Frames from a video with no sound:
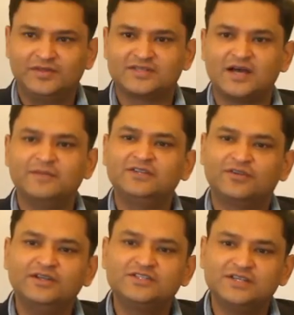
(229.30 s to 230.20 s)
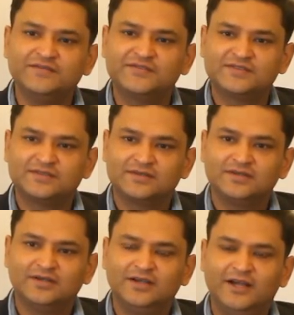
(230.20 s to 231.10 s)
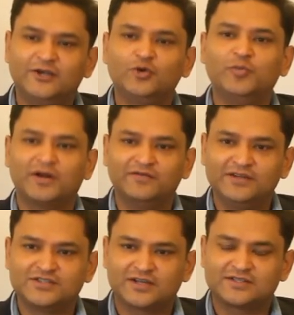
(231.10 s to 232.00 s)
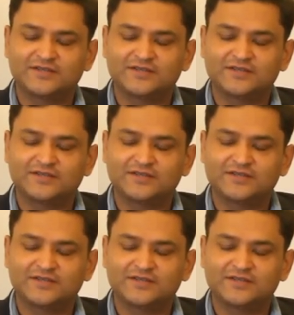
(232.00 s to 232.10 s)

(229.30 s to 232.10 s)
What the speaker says: this army 3 chiefs and 2 Paramveer Chaks.